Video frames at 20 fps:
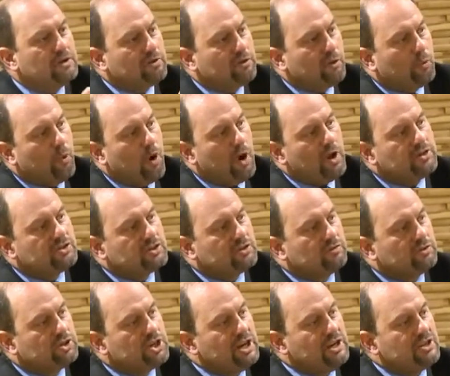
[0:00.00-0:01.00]
of the words
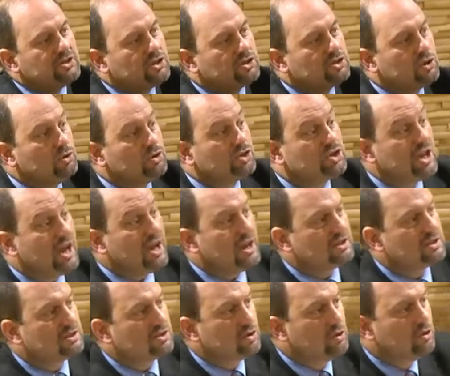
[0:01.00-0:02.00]
of Jesus, who
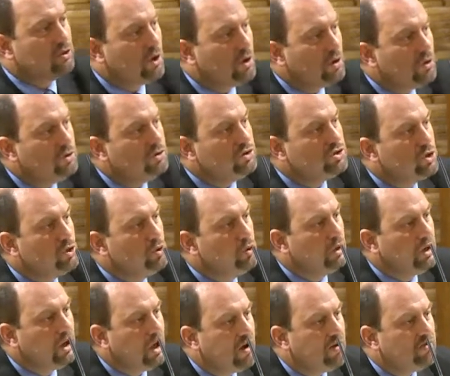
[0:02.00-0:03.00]
says, to those who
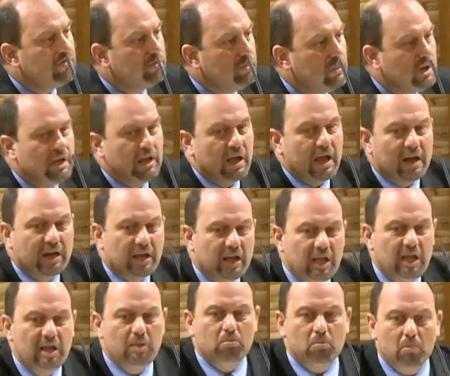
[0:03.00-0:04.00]
love me and
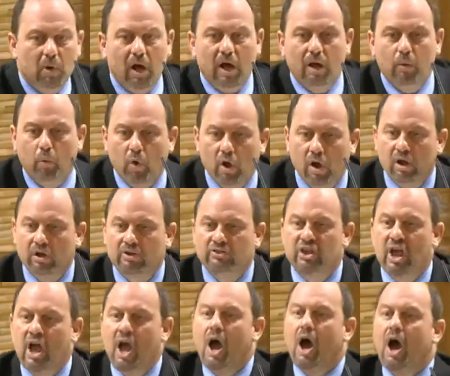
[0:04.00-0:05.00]
keep my words,
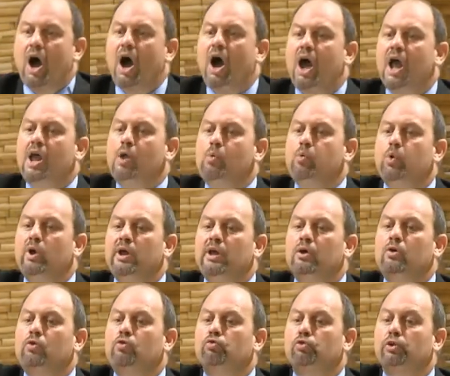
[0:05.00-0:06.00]
I
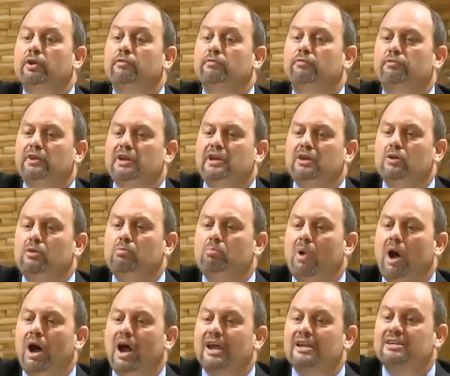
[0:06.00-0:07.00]
will reveal
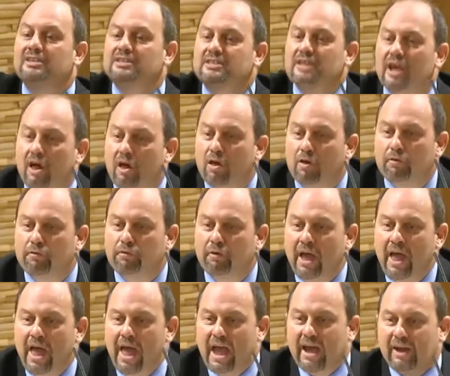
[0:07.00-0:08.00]

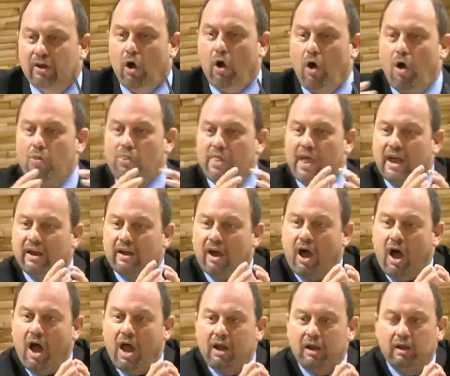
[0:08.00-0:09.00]
myself. And on that
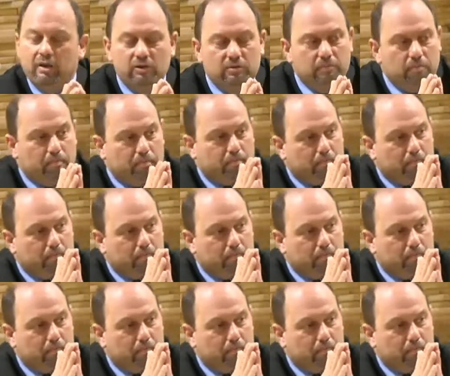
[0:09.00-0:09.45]
island,